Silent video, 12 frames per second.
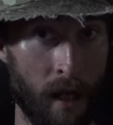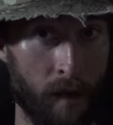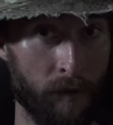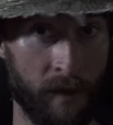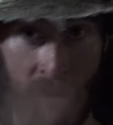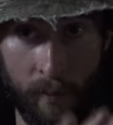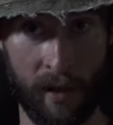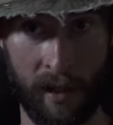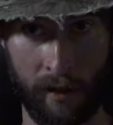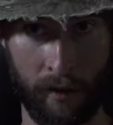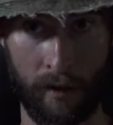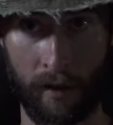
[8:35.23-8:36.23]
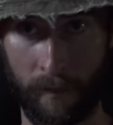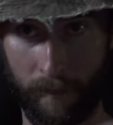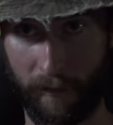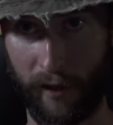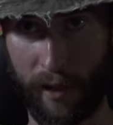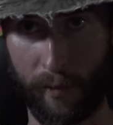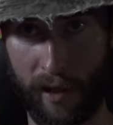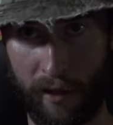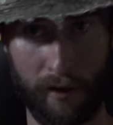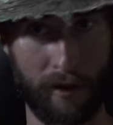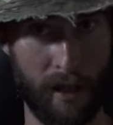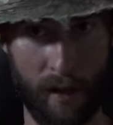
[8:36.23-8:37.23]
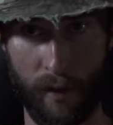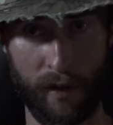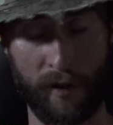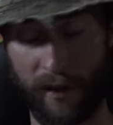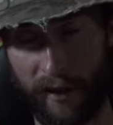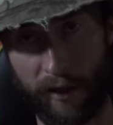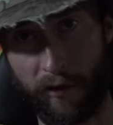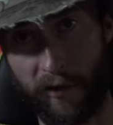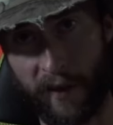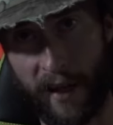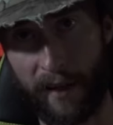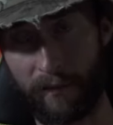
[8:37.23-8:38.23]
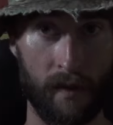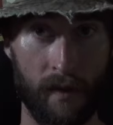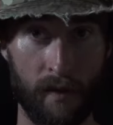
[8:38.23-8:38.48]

for this particular gun. I wouldn't go any lighter than that.